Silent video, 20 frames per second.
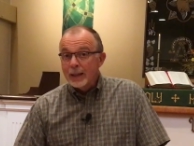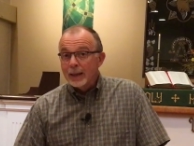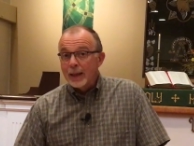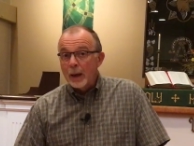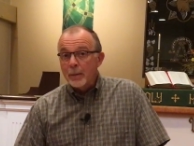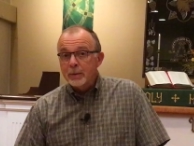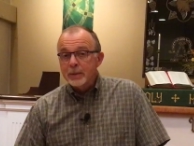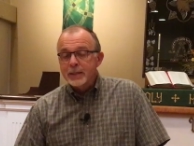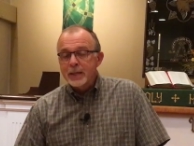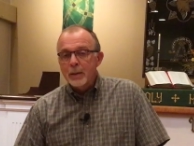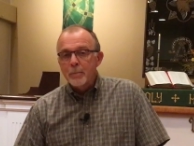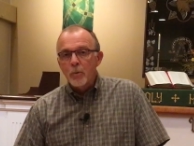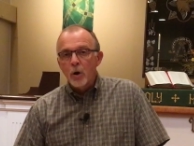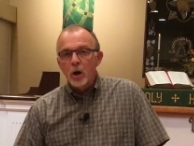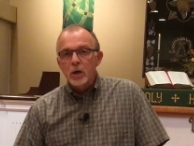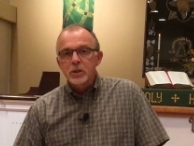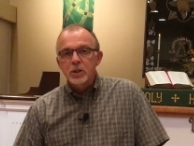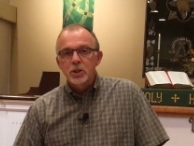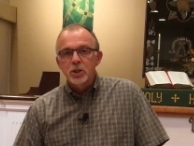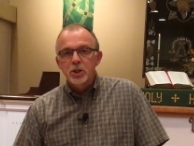Lime with St.
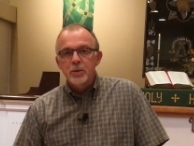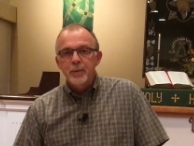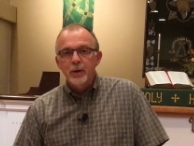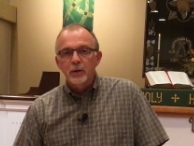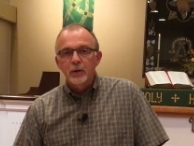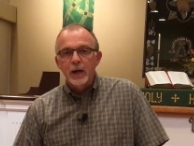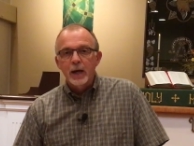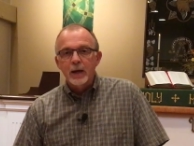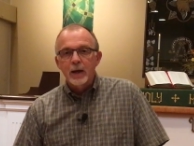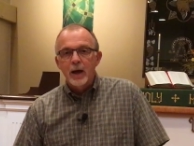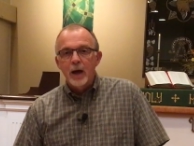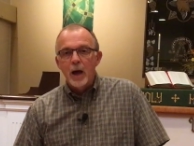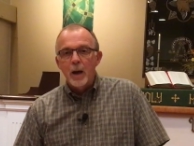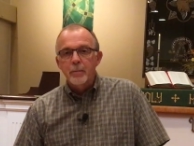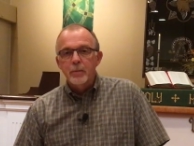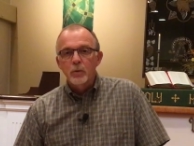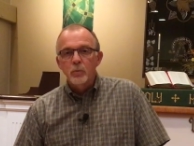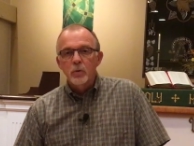Mark's at gmail.com,